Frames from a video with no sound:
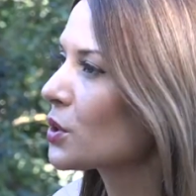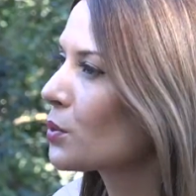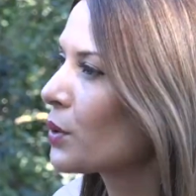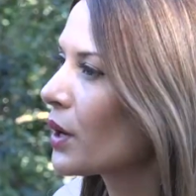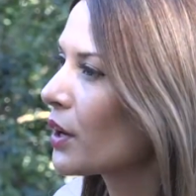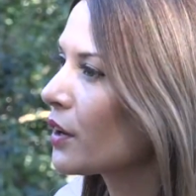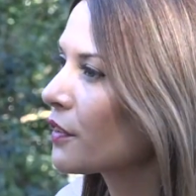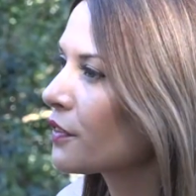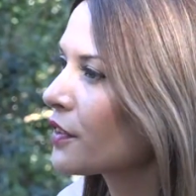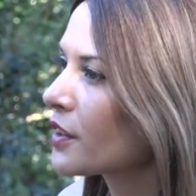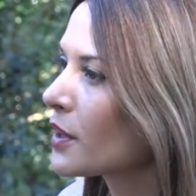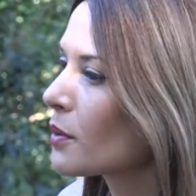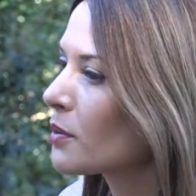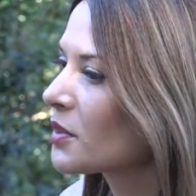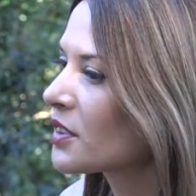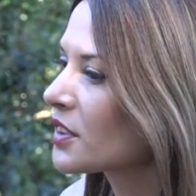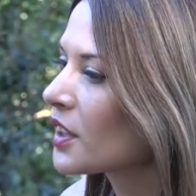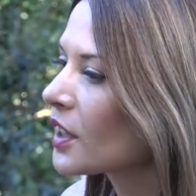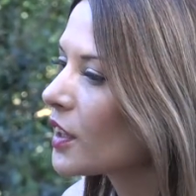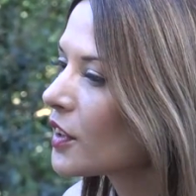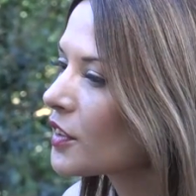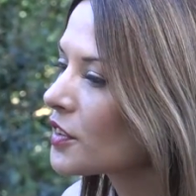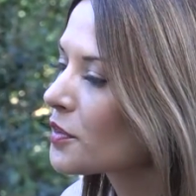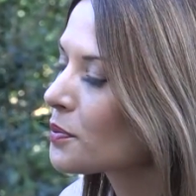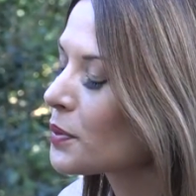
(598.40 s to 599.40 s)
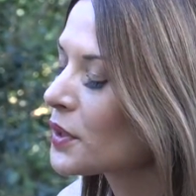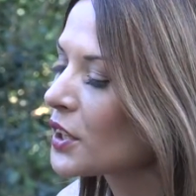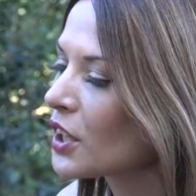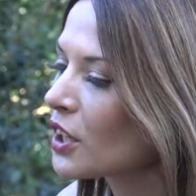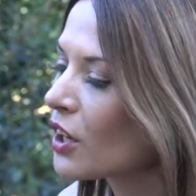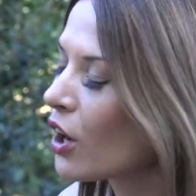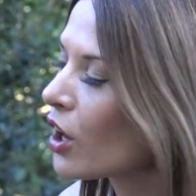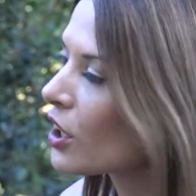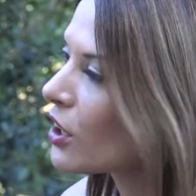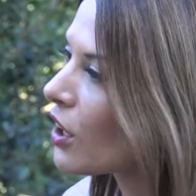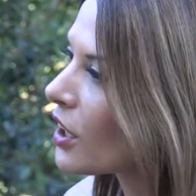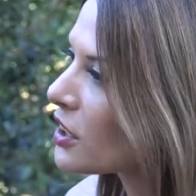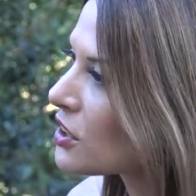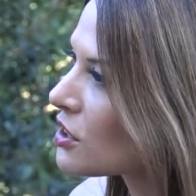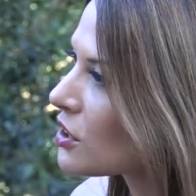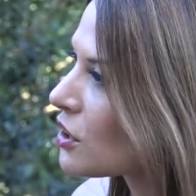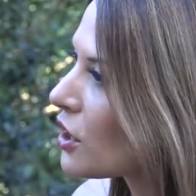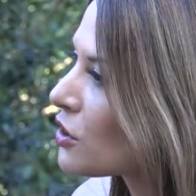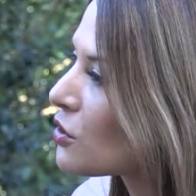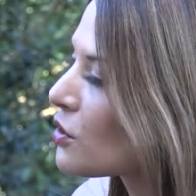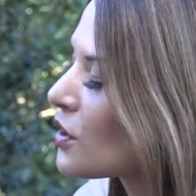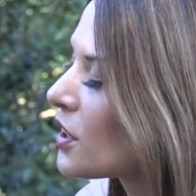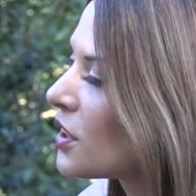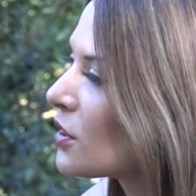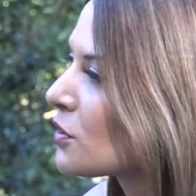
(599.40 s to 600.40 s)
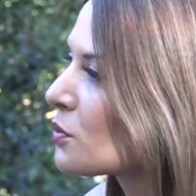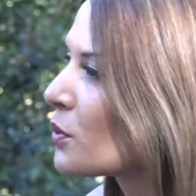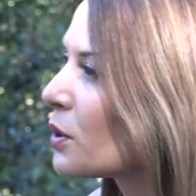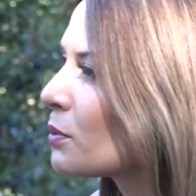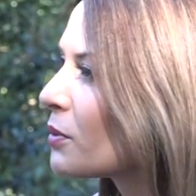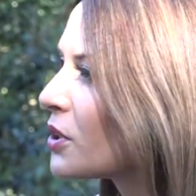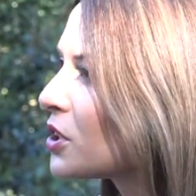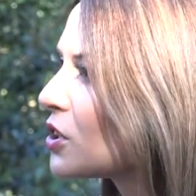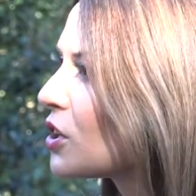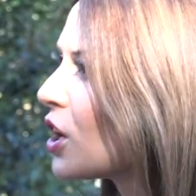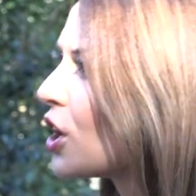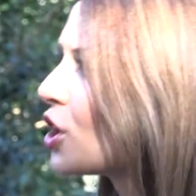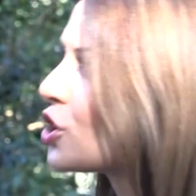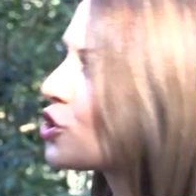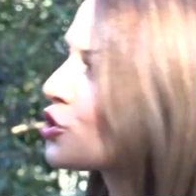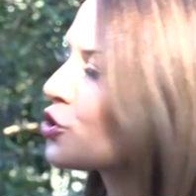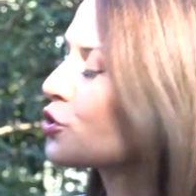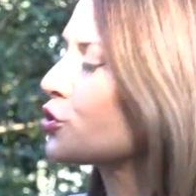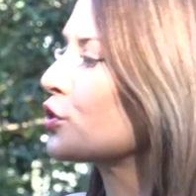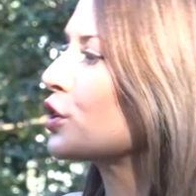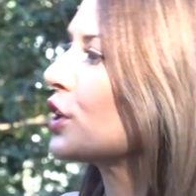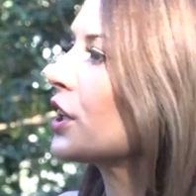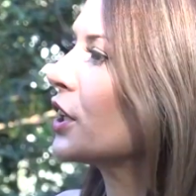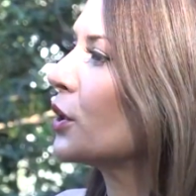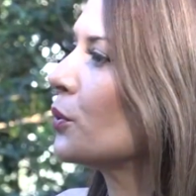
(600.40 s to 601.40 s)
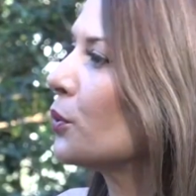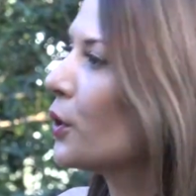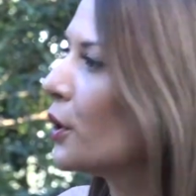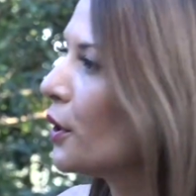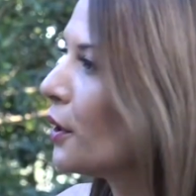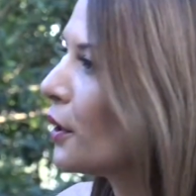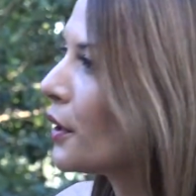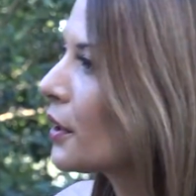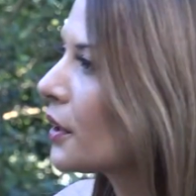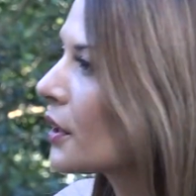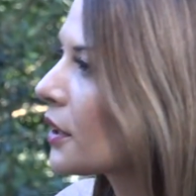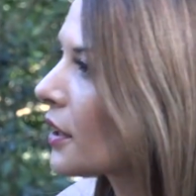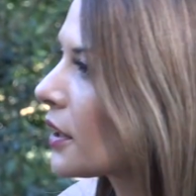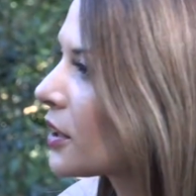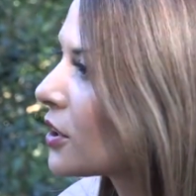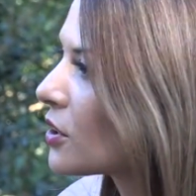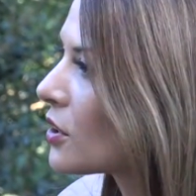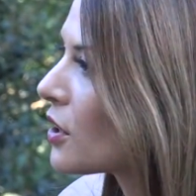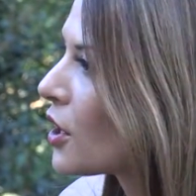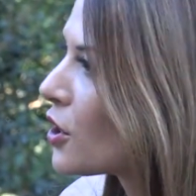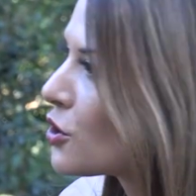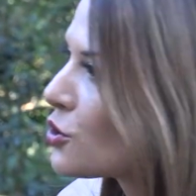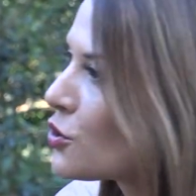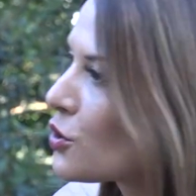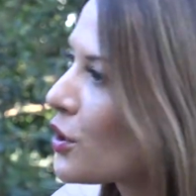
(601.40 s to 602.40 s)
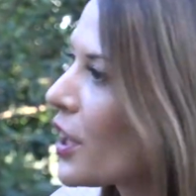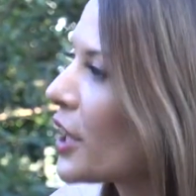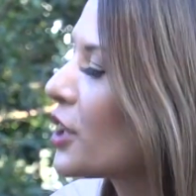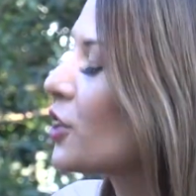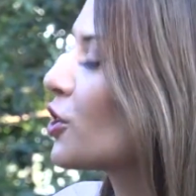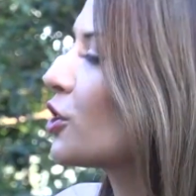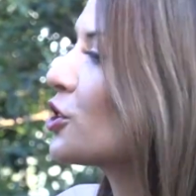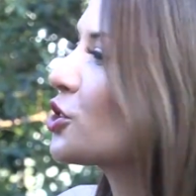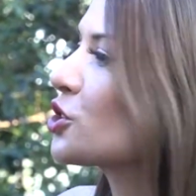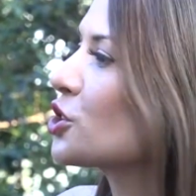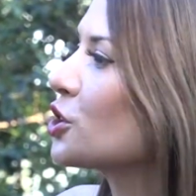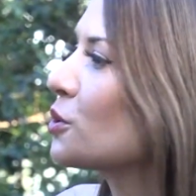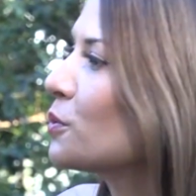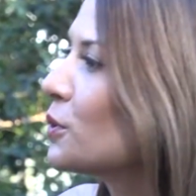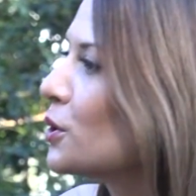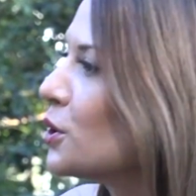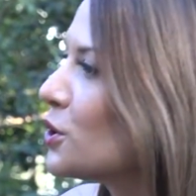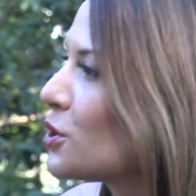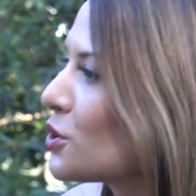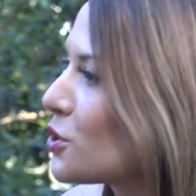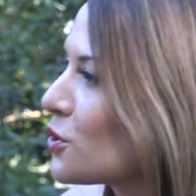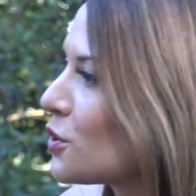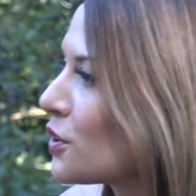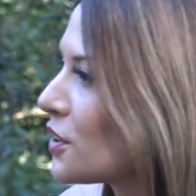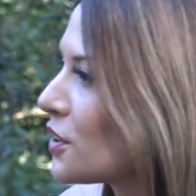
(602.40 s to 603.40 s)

wear it for themselves. But, I'd like to know, do these women truly work and do they contribute to